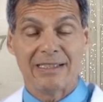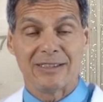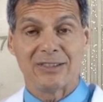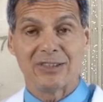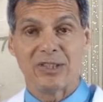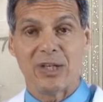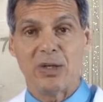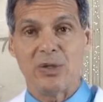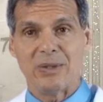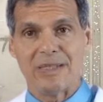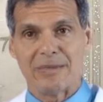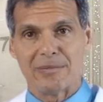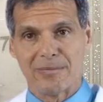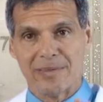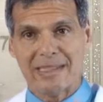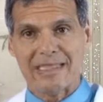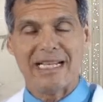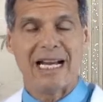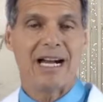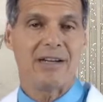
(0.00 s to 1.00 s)
So you
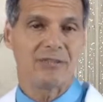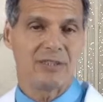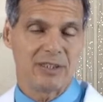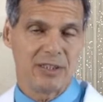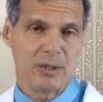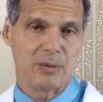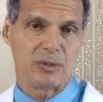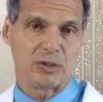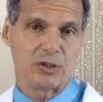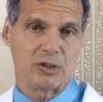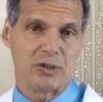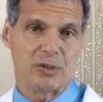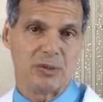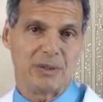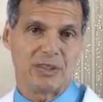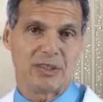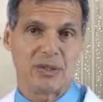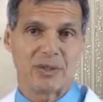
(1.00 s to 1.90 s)
really have to know what you're doing.